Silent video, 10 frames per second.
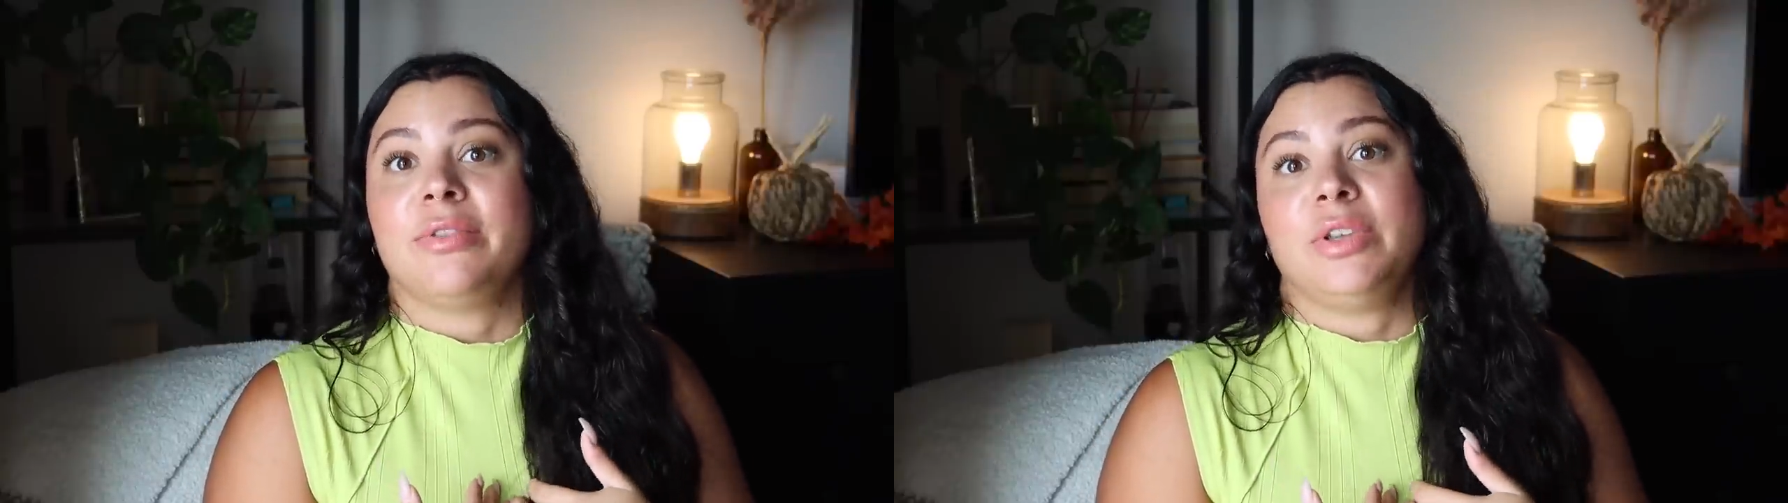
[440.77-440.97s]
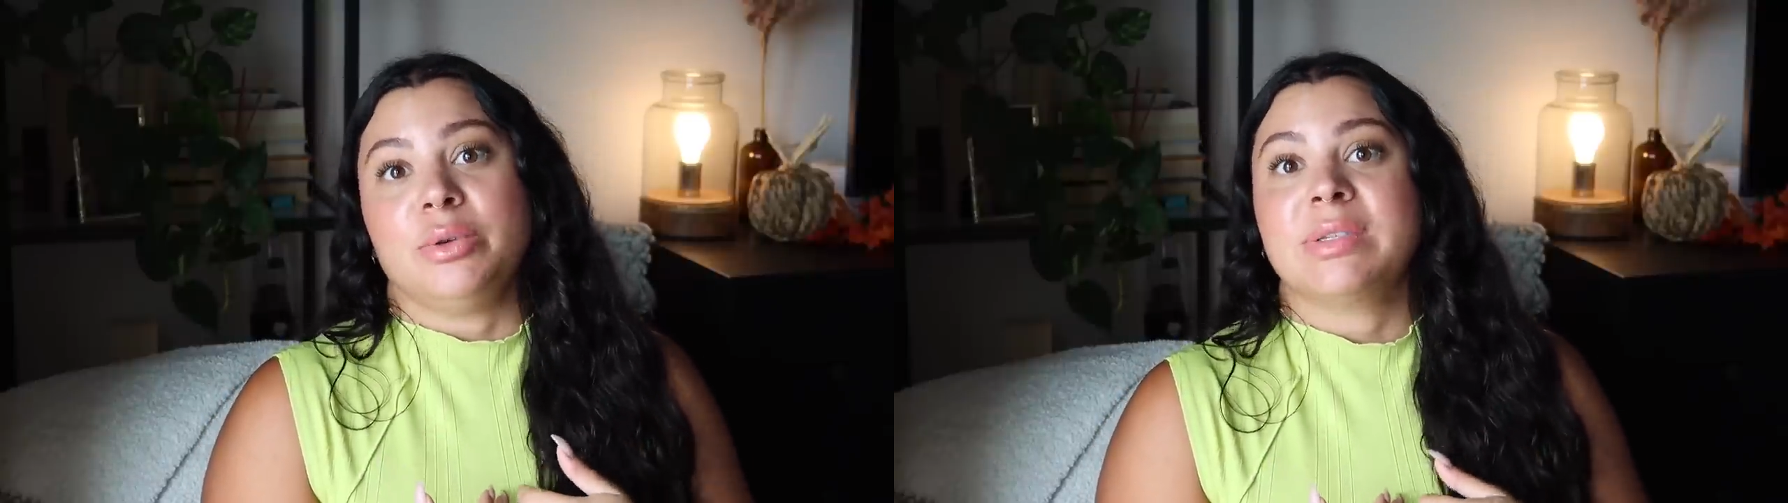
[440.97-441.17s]

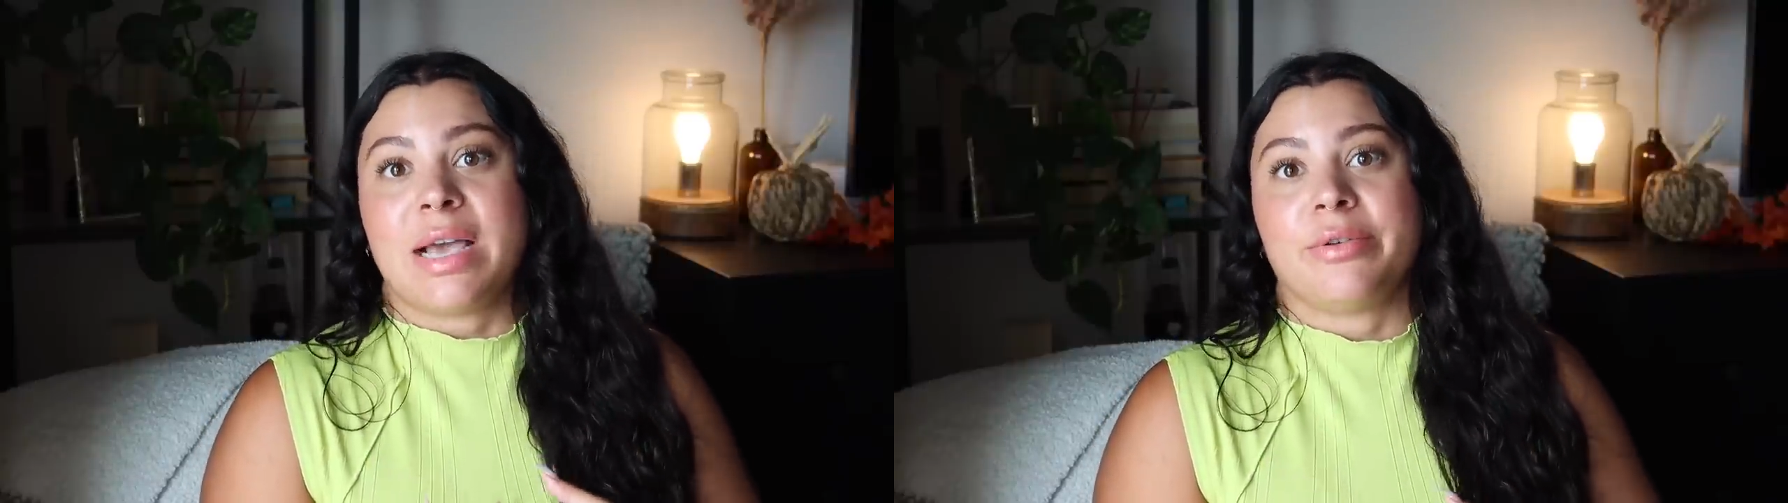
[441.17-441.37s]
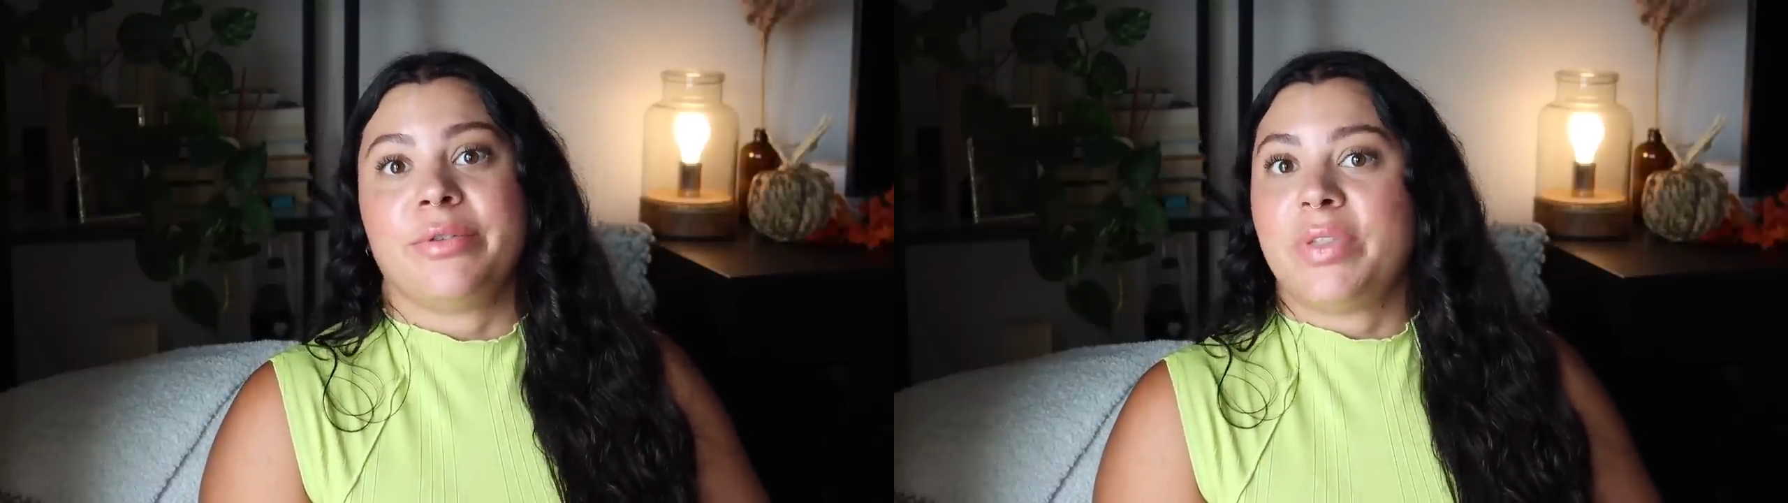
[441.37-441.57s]
of use
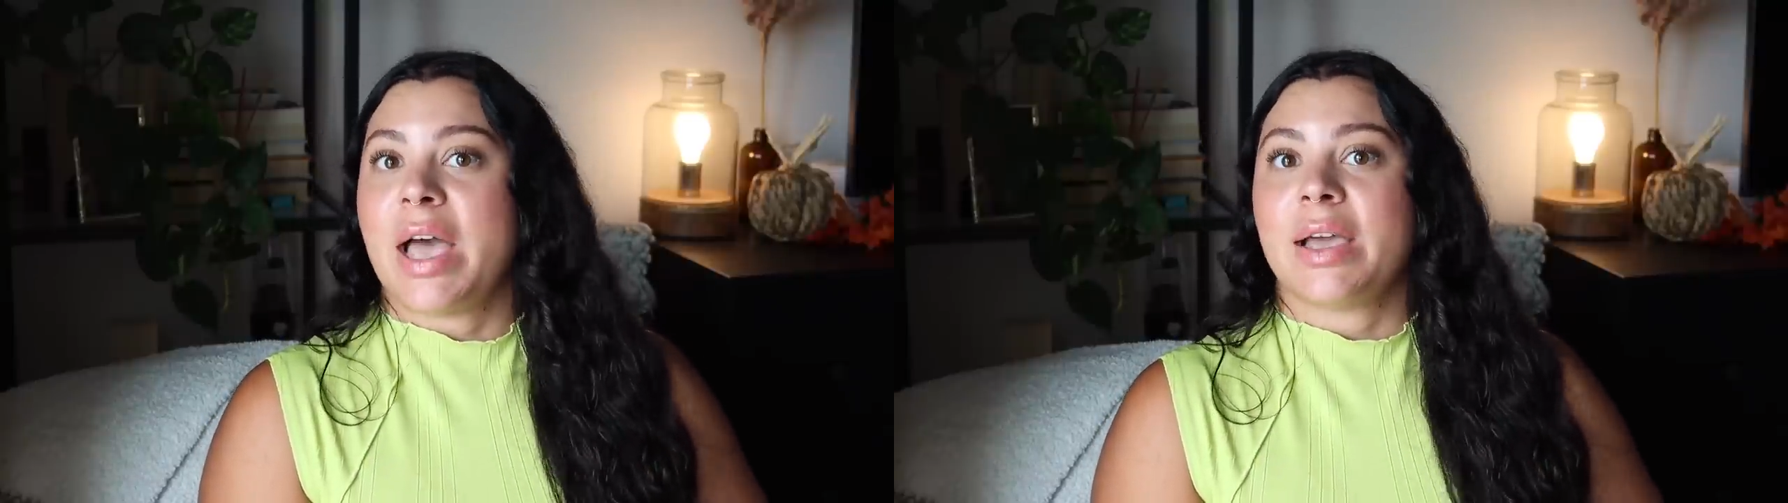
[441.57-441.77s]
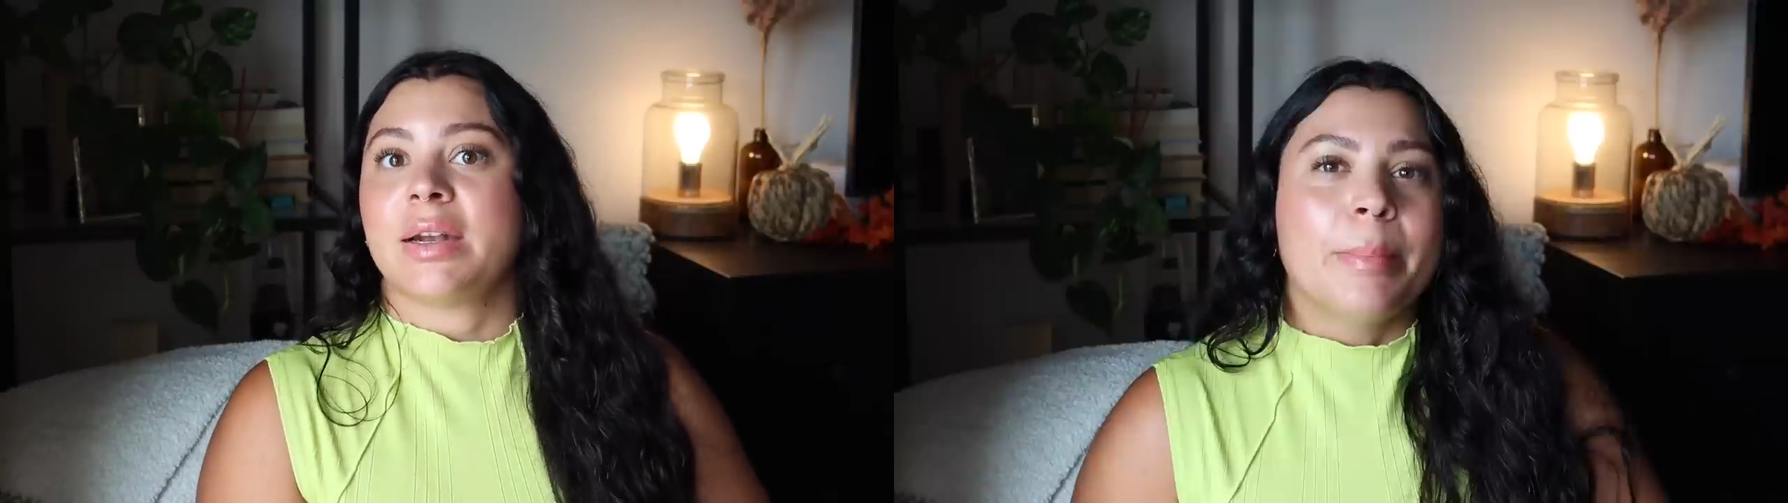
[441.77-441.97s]
out of
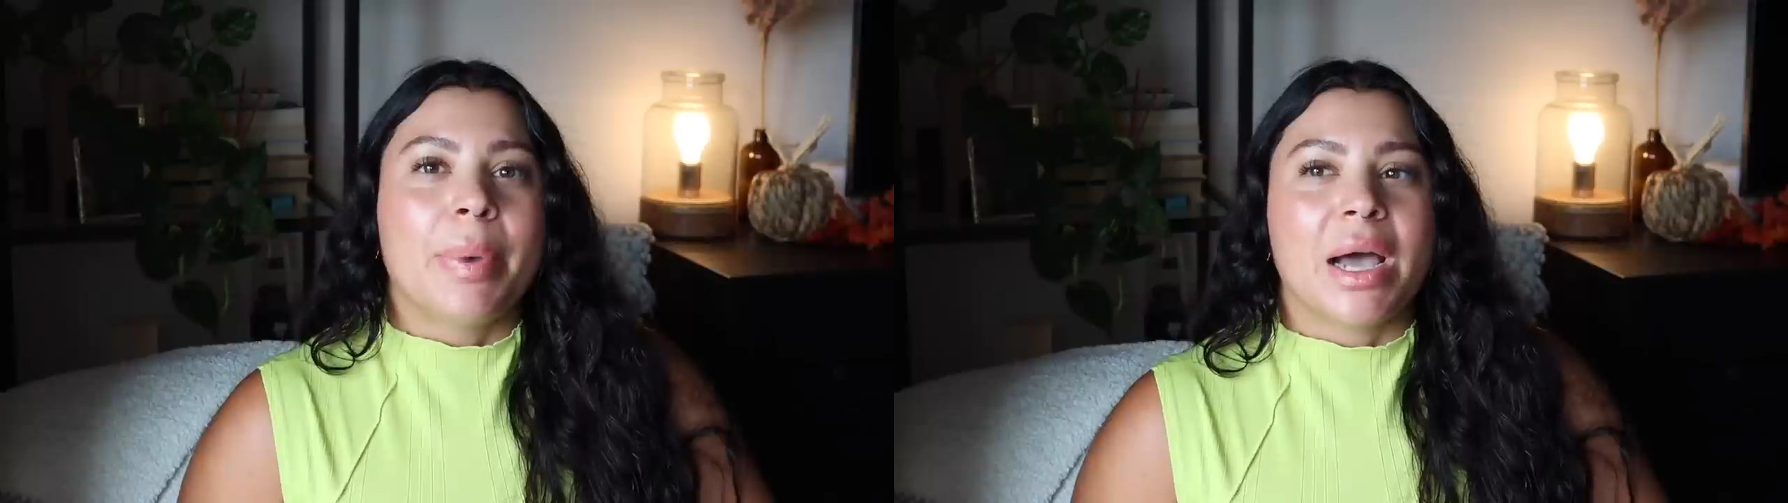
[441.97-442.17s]
that